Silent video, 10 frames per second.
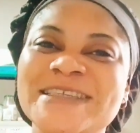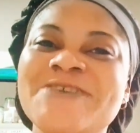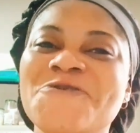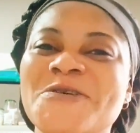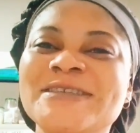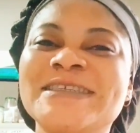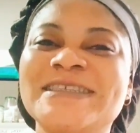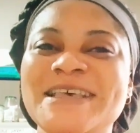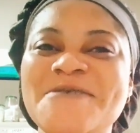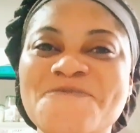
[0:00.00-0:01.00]
if you want to
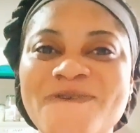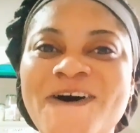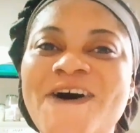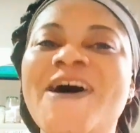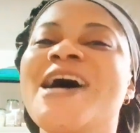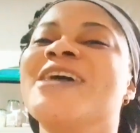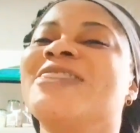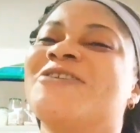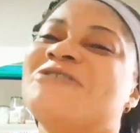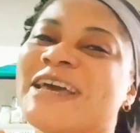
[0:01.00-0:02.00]
see more,
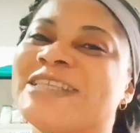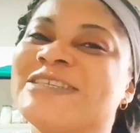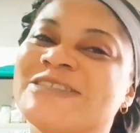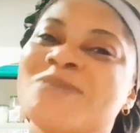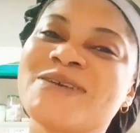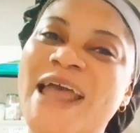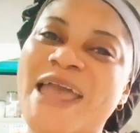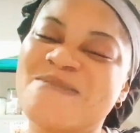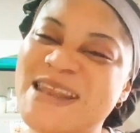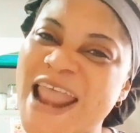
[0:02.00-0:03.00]
don't forget to
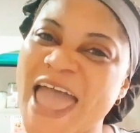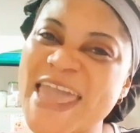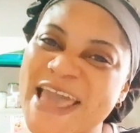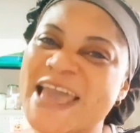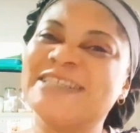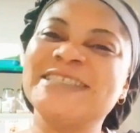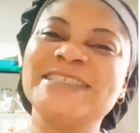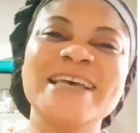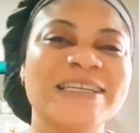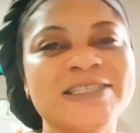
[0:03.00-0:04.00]
subscribe, like, and
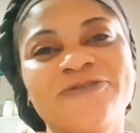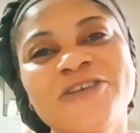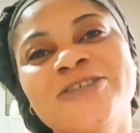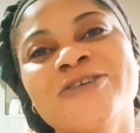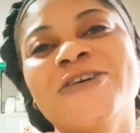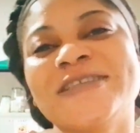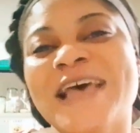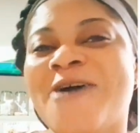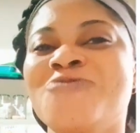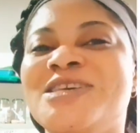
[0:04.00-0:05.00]
share this video, because
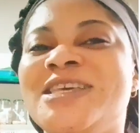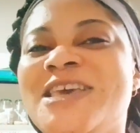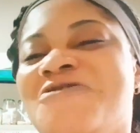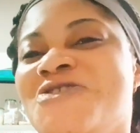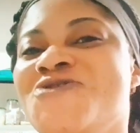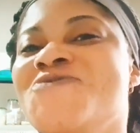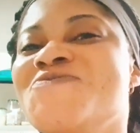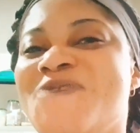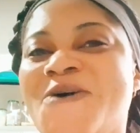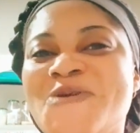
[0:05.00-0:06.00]
I will be giving you
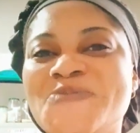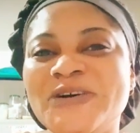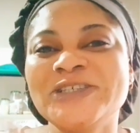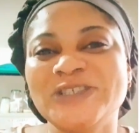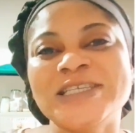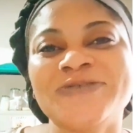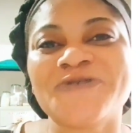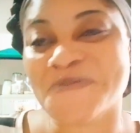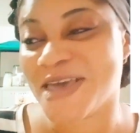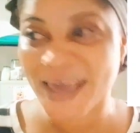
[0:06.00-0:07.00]
more gist
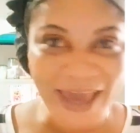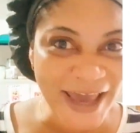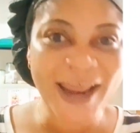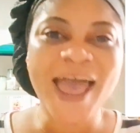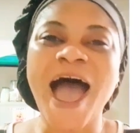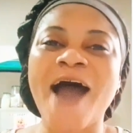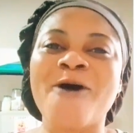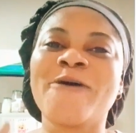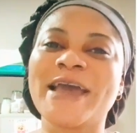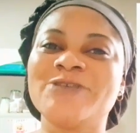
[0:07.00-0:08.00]
from here. I
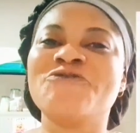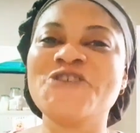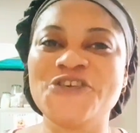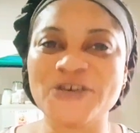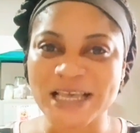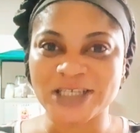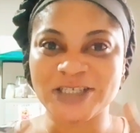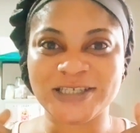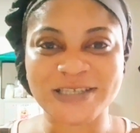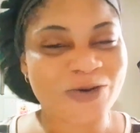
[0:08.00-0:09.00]
will get videos and
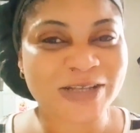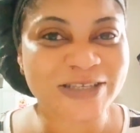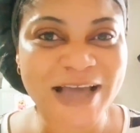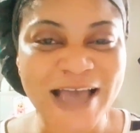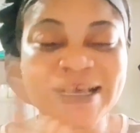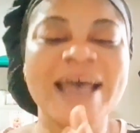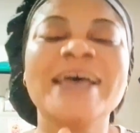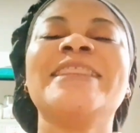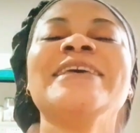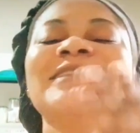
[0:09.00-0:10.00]
share with you guys.
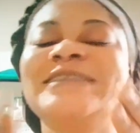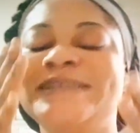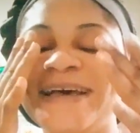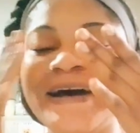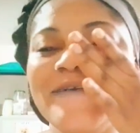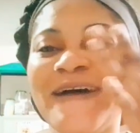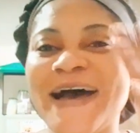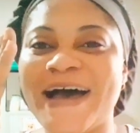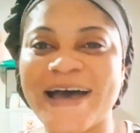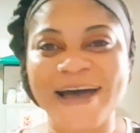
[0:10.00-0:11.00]
Thank you so
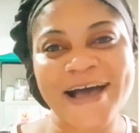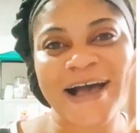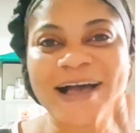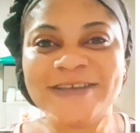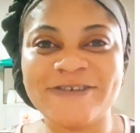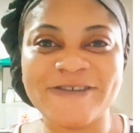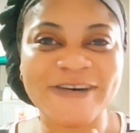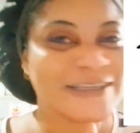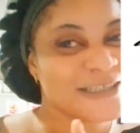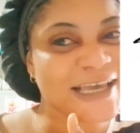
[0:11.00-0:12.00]
much for
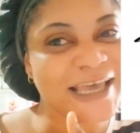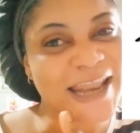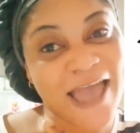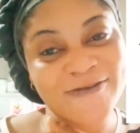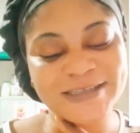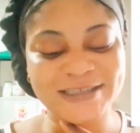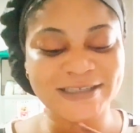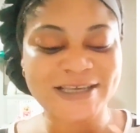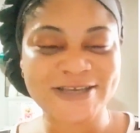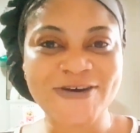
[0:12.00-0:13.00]
watching. I will
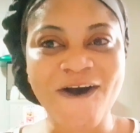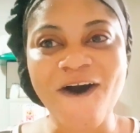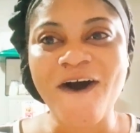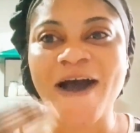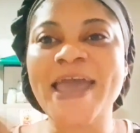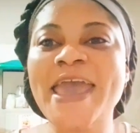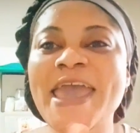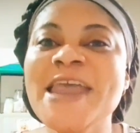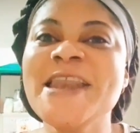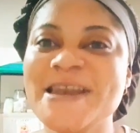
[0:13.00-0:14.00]
see you all
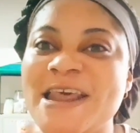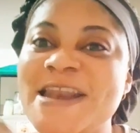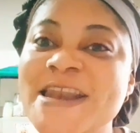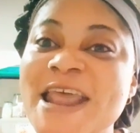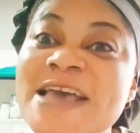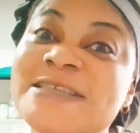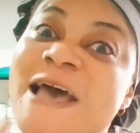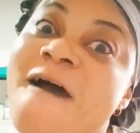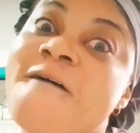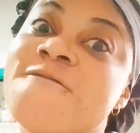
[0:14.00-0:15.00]
in the next
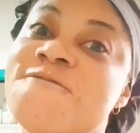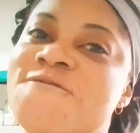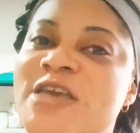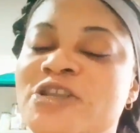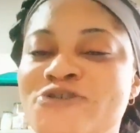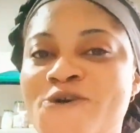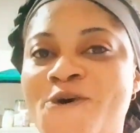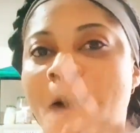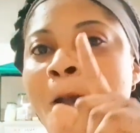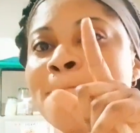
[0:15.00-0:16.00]
video.
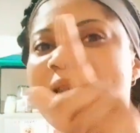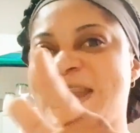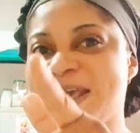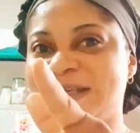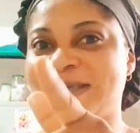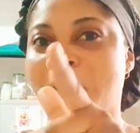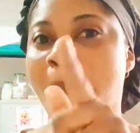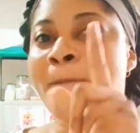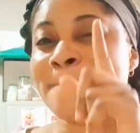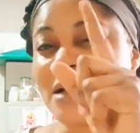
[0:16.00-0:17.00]
Please,
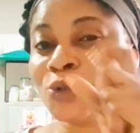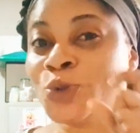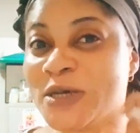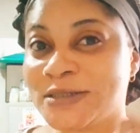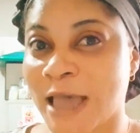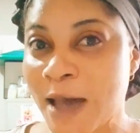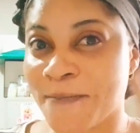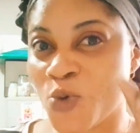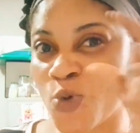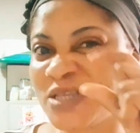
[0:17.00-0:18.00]
part two is
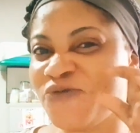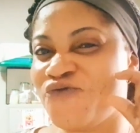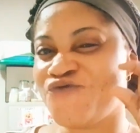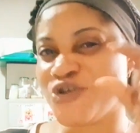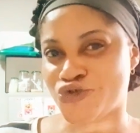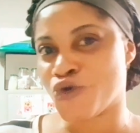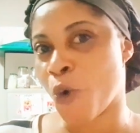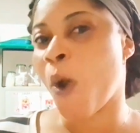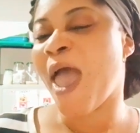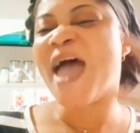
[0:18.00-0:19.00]
coming with
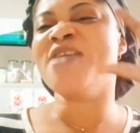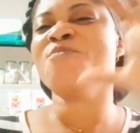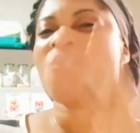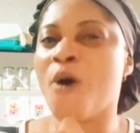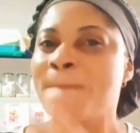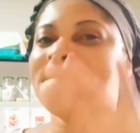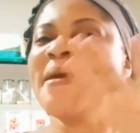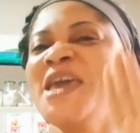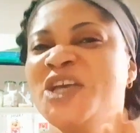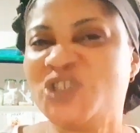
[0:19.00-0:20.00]
video and more
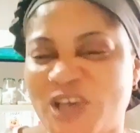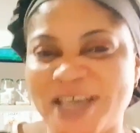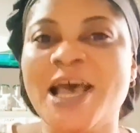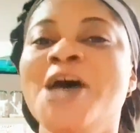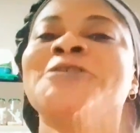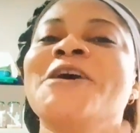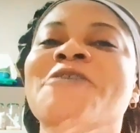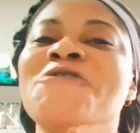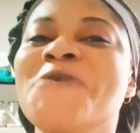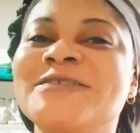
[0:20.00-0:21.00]
pictures. So
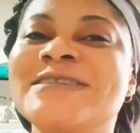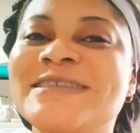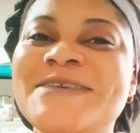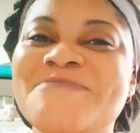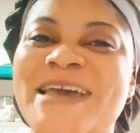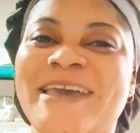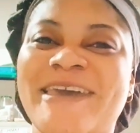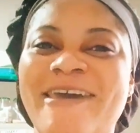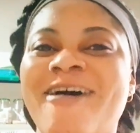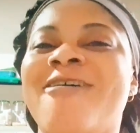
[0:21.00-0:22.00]
if you want to see my
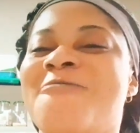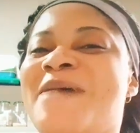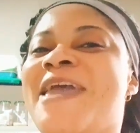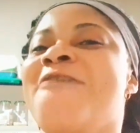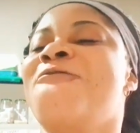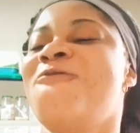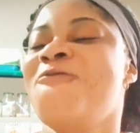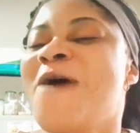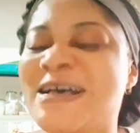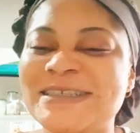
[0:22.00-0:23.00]
girl, my
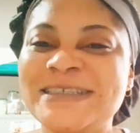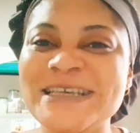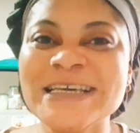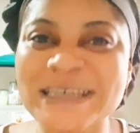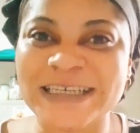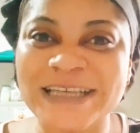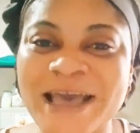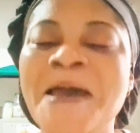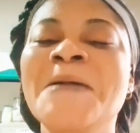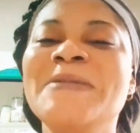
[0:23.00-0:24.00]
AFUA singing,
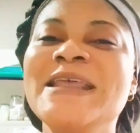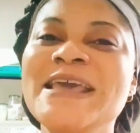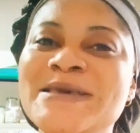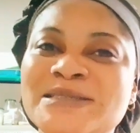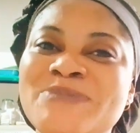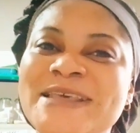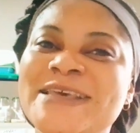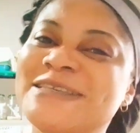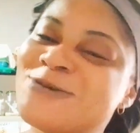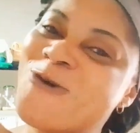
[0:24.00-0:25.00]

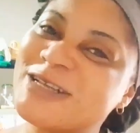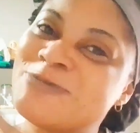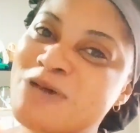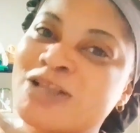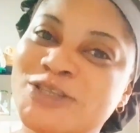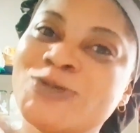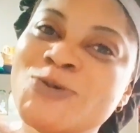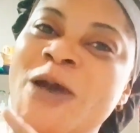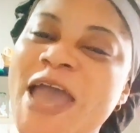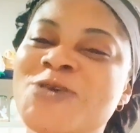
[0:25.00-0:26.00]
please watch part
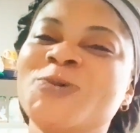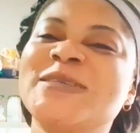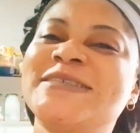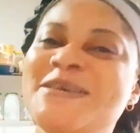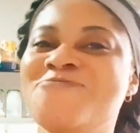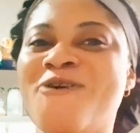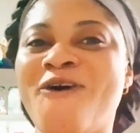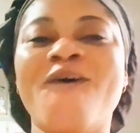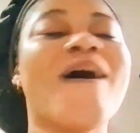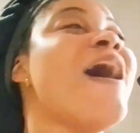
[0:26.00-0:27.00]
two and you'll see
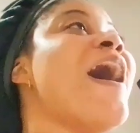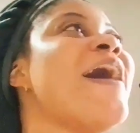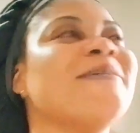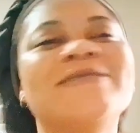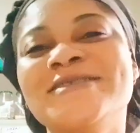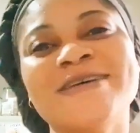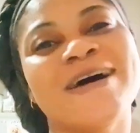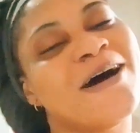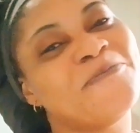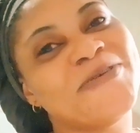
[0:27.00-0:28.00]
more. I am so
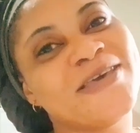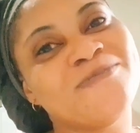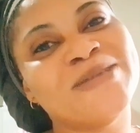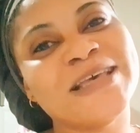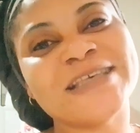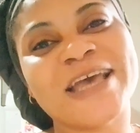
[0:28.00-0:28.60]
happy. Please